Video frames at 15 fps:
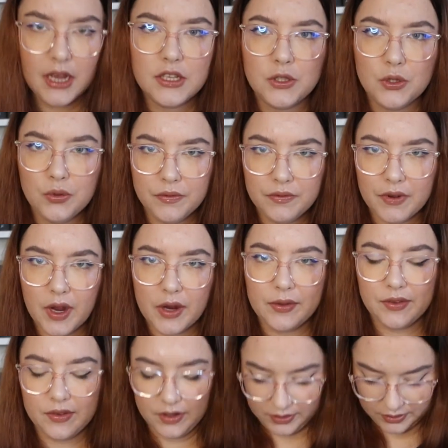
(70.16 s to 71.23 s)
2 5
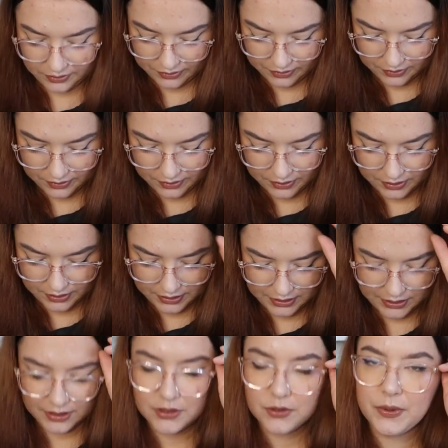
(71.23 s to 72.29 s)
stars,
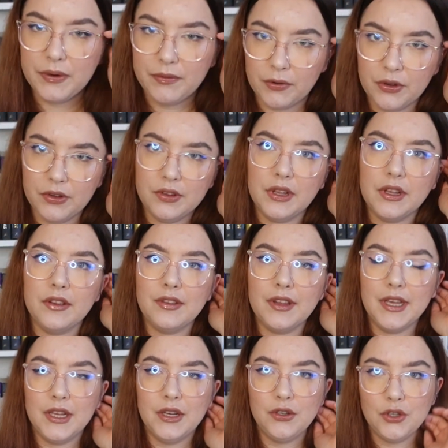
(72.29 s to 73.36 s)
3 4 stars
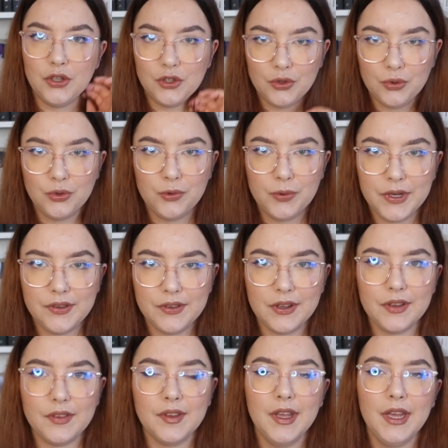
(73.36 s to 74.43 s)
and 2 3
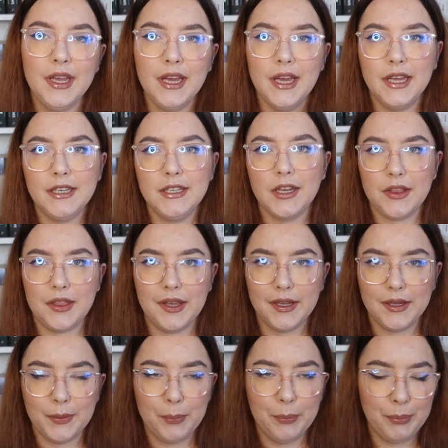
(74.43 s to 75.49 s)
stars, and
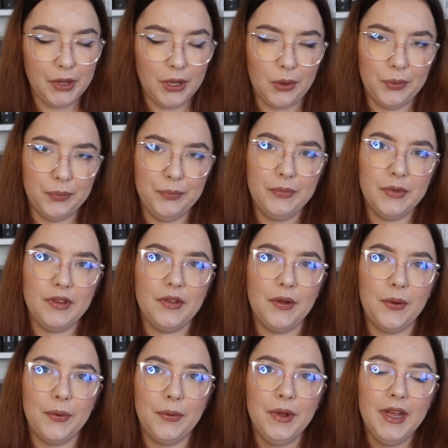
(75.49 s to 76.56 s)
nothing below.
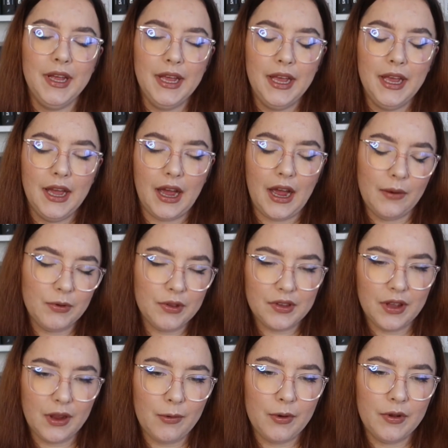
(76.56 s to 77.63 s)
So I would
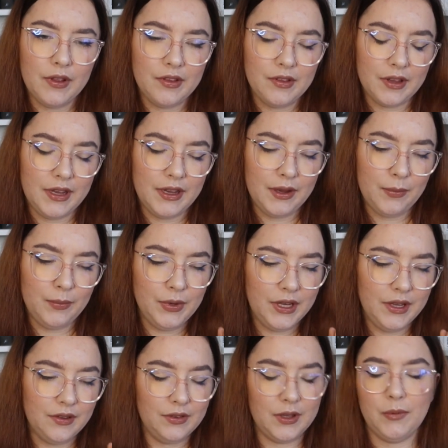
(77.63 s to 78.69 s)
say
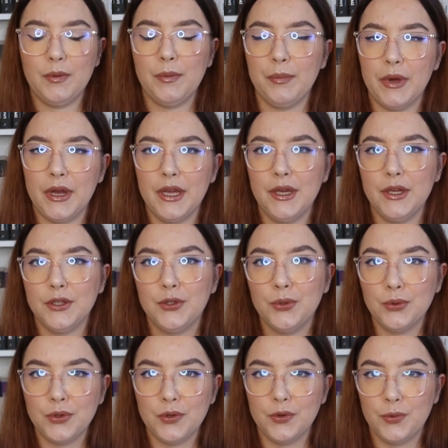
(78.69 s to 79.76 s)
we start my
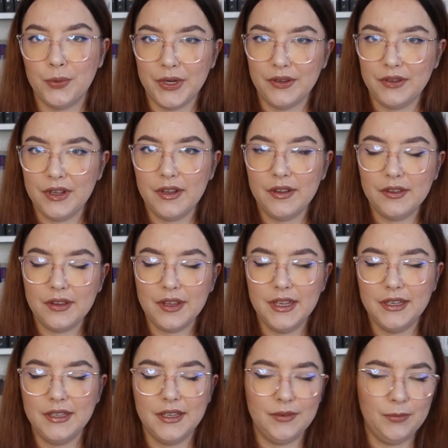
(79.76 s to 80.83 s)
2 to 3 stars
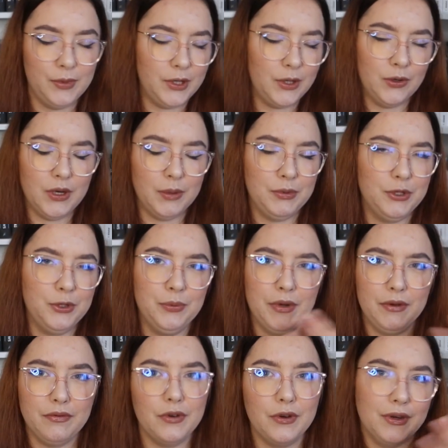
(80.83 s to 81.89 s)
and then we go up to
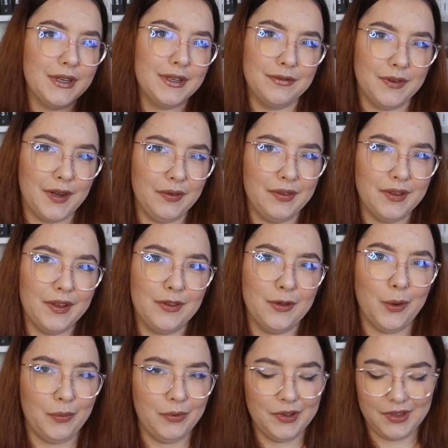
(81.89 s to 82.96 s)
my 4 and 5 stars,
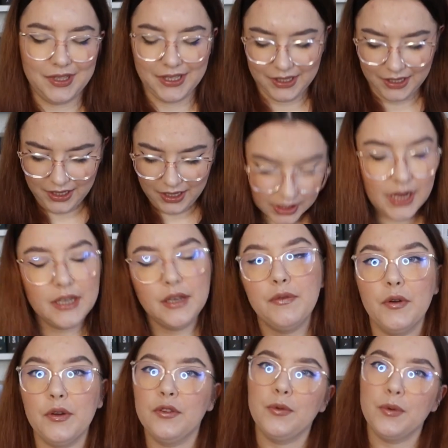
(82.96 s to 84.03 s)
obviously. The
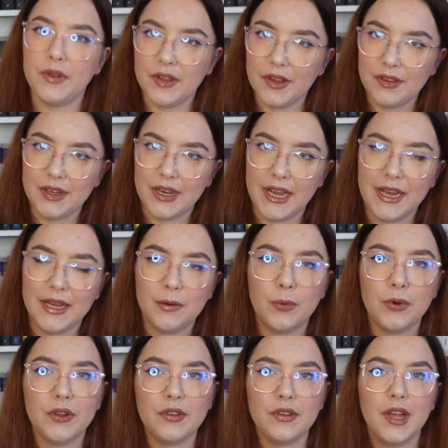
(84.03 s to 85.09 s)
first 3 stars that I had
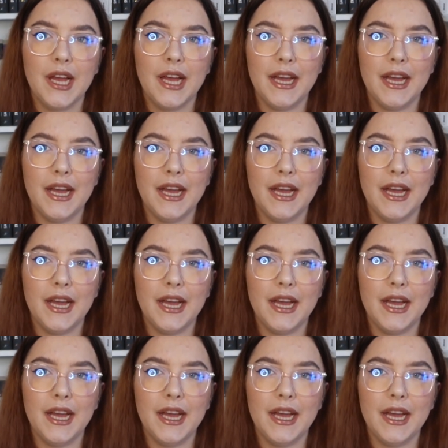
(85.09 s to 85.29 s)
was